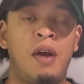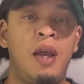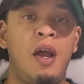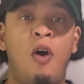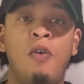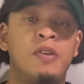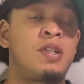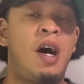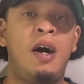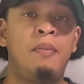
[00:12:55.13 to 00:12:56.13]
Right? Over
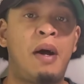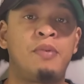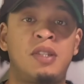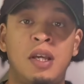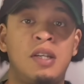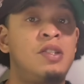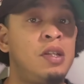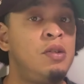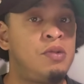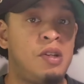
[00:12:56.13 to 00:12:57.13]
time, I would say
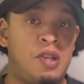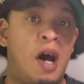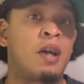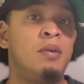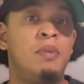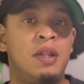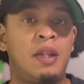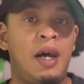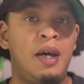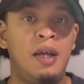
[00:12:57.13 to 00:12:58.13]
continue to document
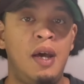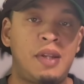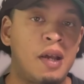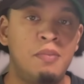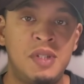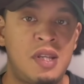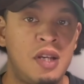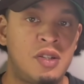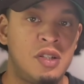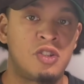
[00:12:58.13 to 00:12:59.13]
that. The
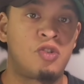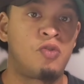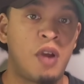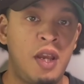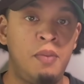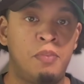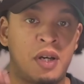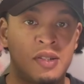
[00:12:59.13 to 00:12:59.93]
documentation is great